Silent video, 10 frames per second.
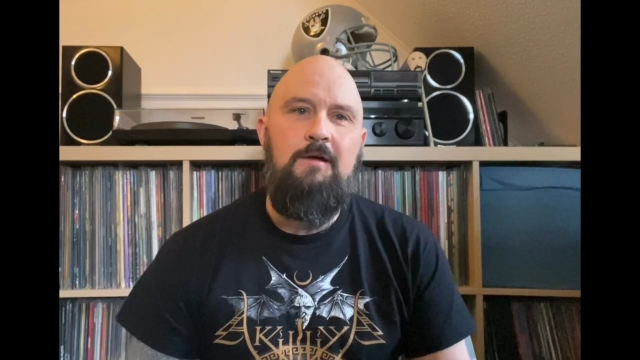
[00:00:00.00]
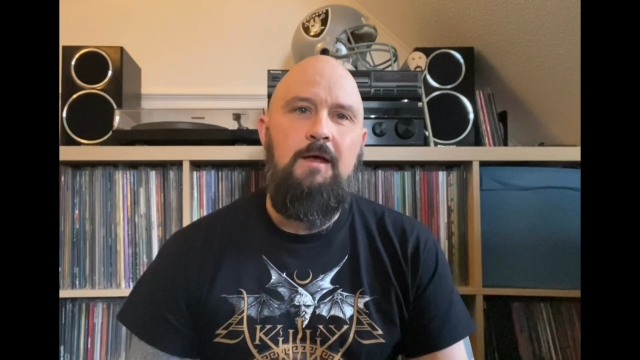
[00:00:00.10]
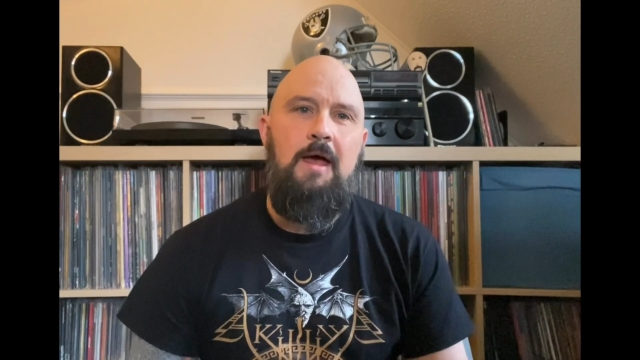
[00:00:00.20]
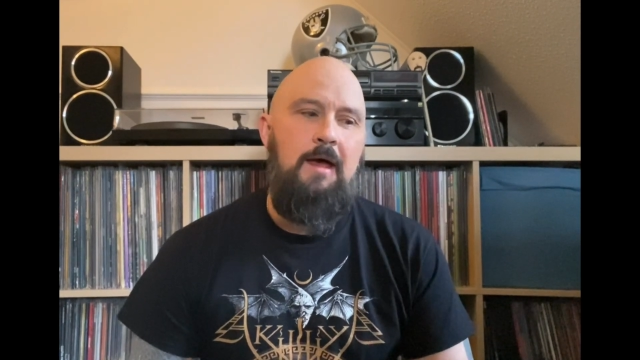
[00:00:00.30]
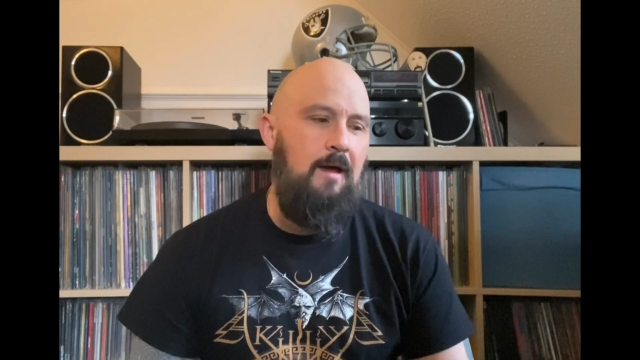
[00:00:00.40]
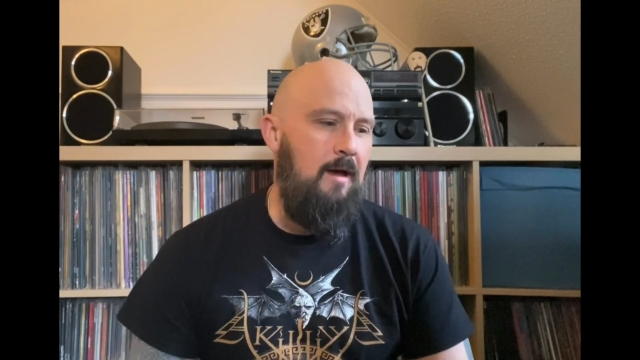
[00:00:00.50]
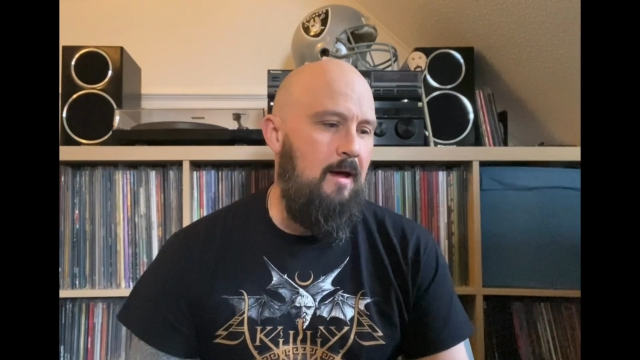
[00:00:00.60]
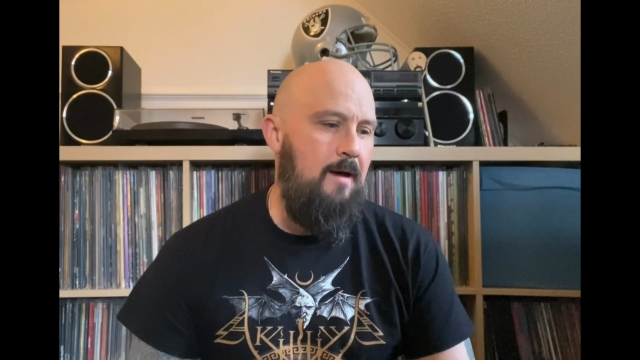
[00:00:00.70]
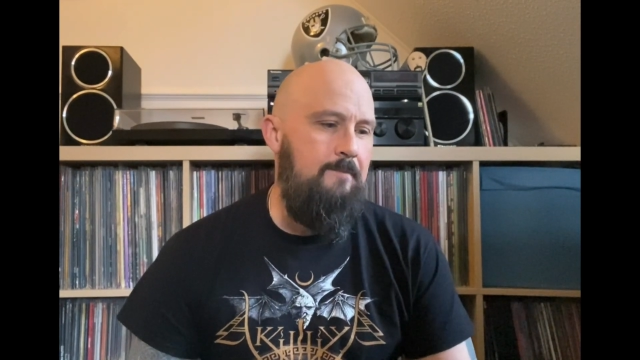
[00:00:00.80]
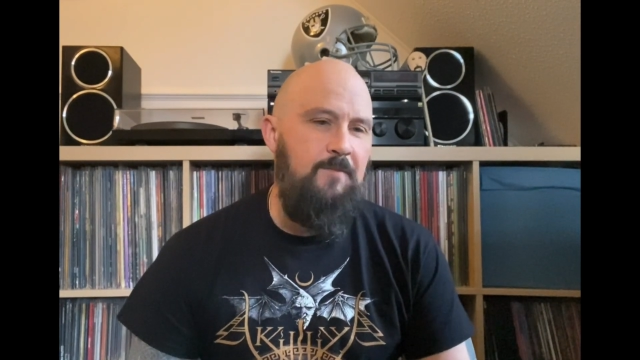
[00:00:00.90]

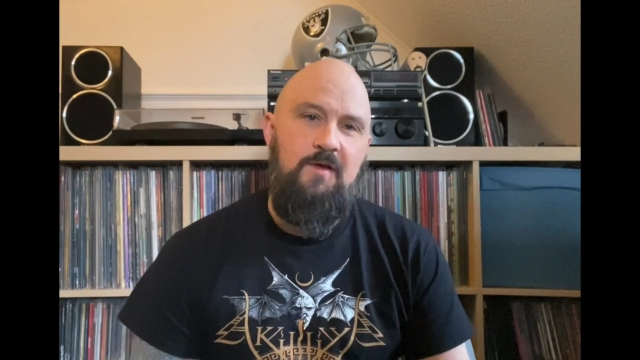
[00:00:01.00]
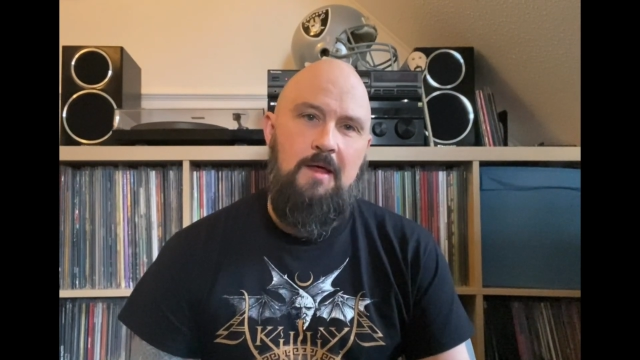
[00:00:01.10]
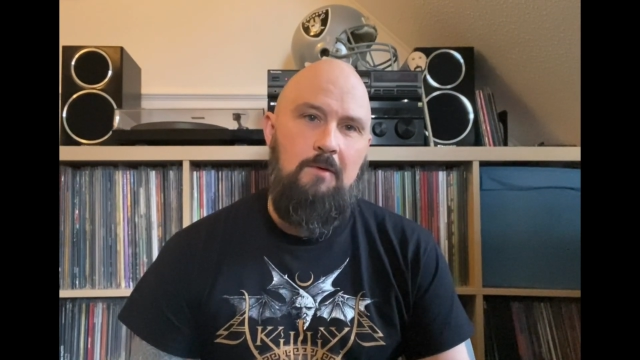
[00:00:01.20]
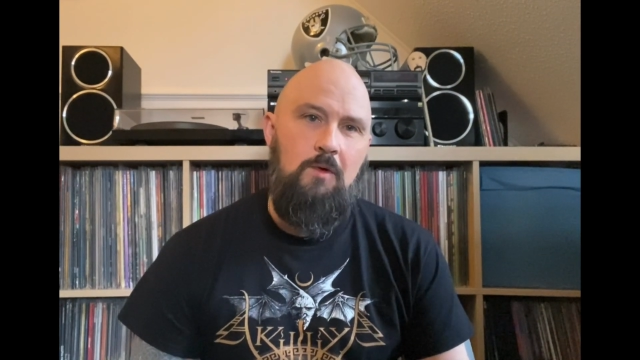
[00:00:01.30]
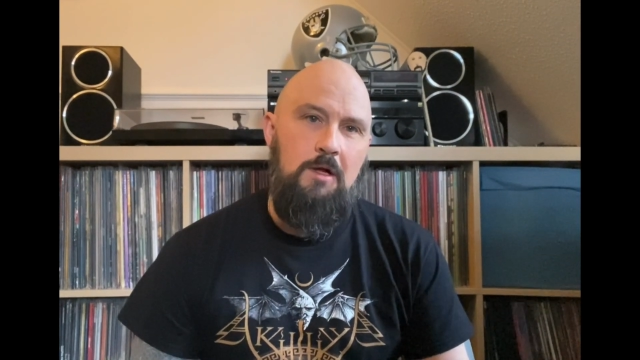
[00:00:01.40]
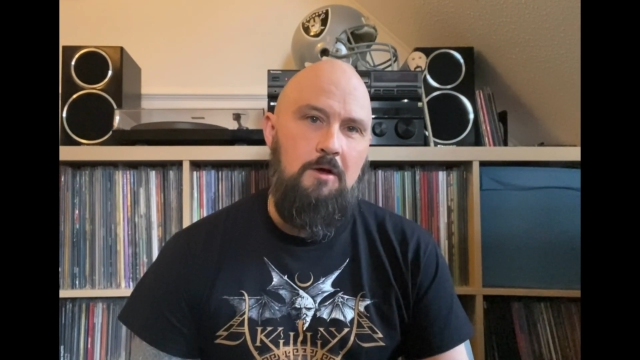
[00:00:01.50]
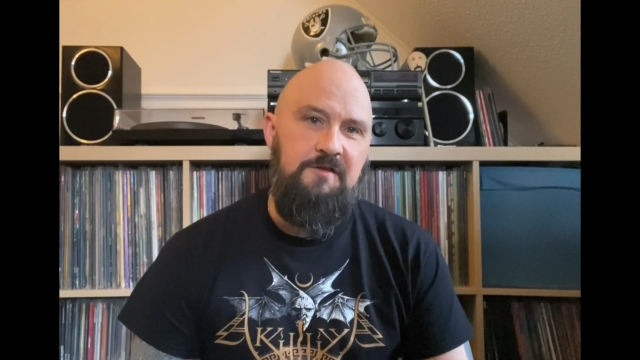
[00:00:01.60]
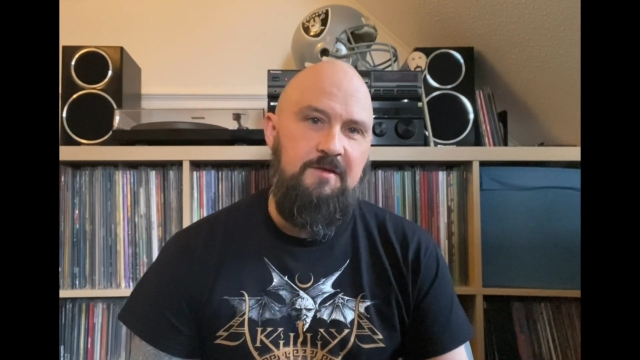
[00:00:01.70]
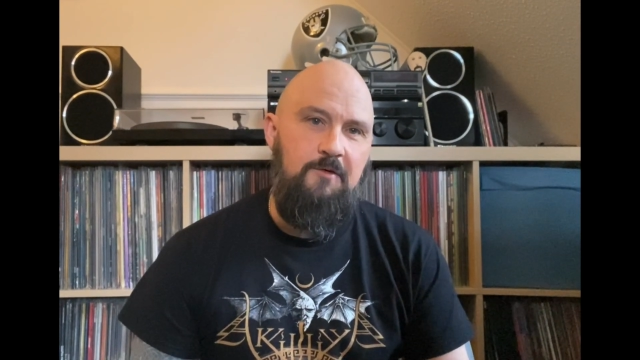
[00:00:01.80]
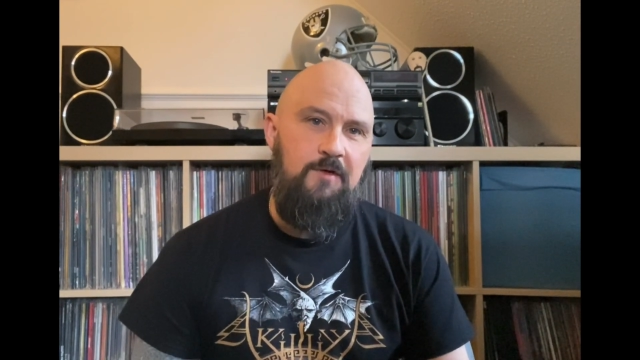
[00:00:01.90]
Yeah, so that will have
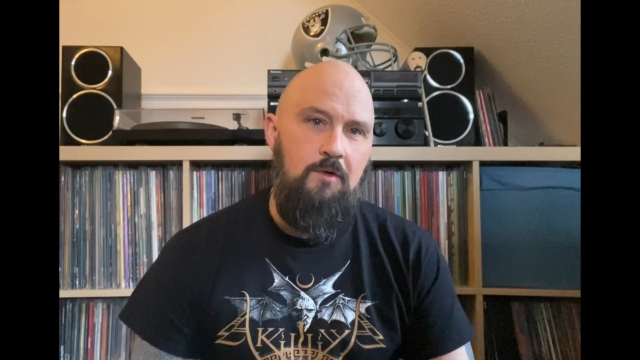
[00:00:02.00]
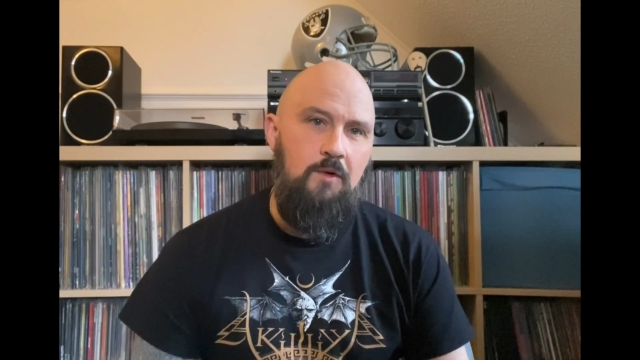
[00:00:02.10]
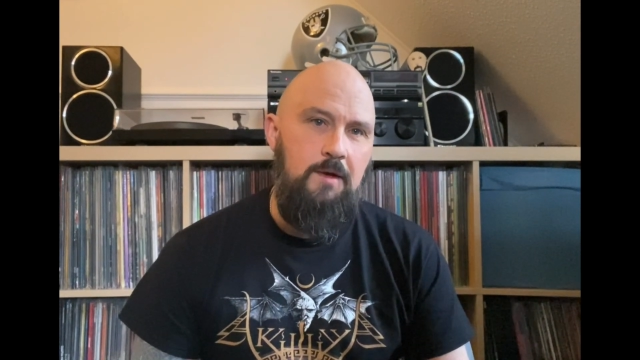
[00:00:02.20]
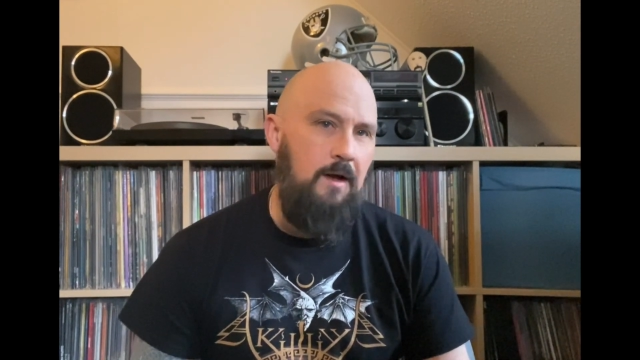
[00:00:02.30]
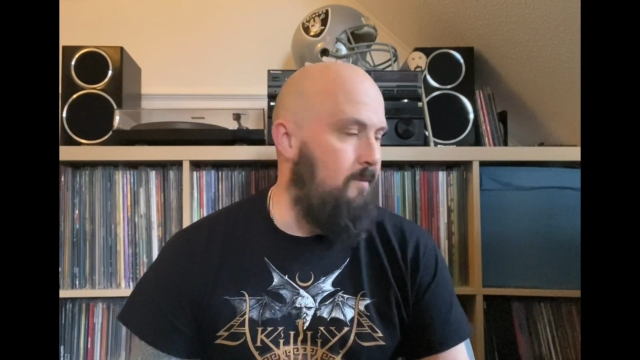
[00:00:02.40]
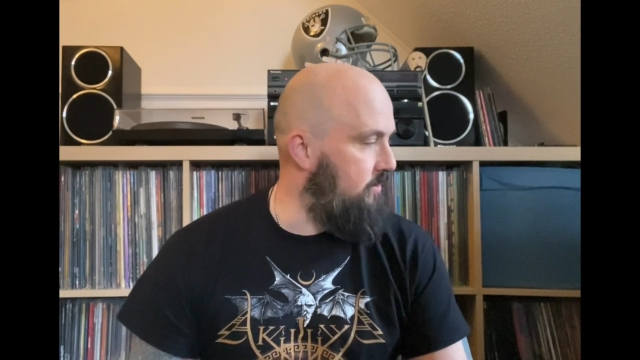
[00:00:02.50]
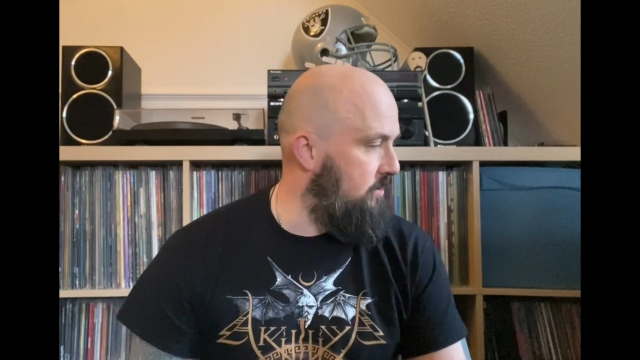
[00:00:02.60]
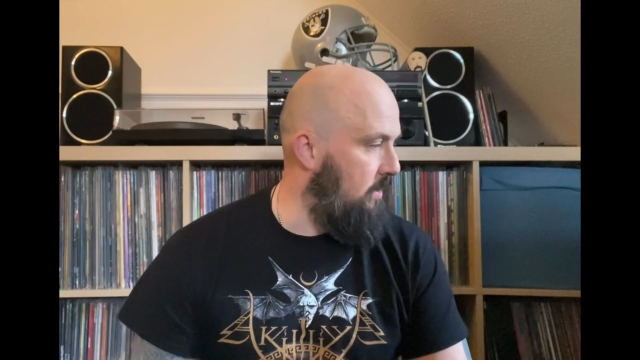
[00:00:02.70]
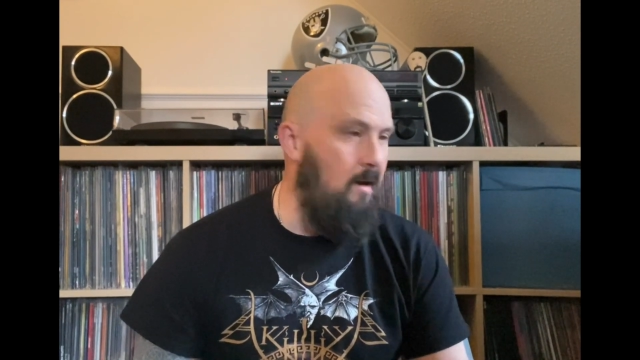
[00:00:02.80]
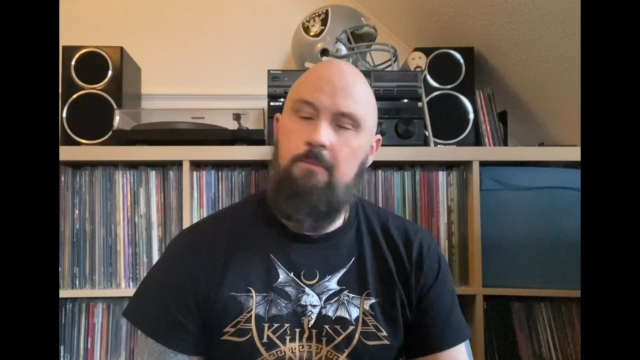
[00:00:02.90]
cost him a few quid, I
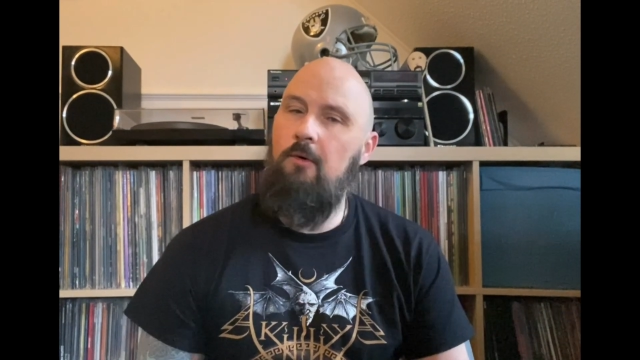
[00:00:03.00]
imagine that.